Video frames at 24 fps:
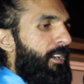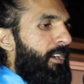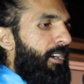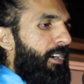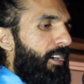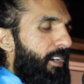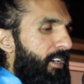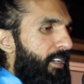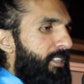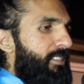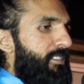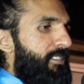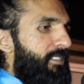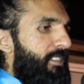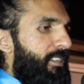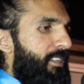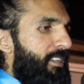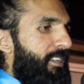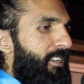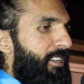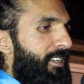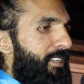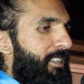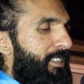
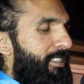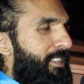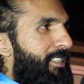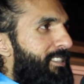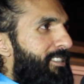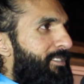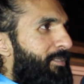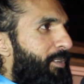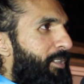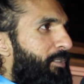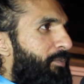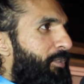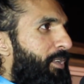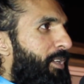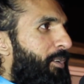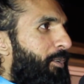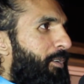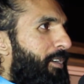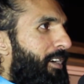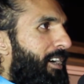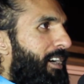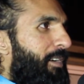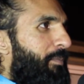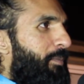That's what we look
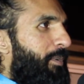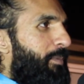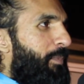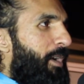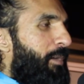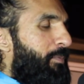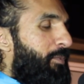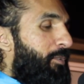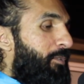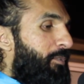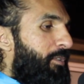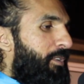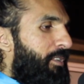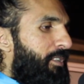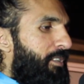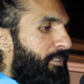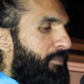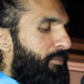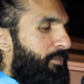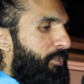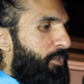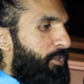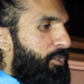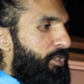up to in the
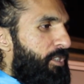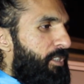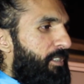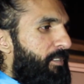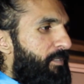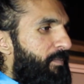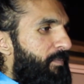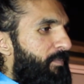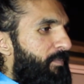future.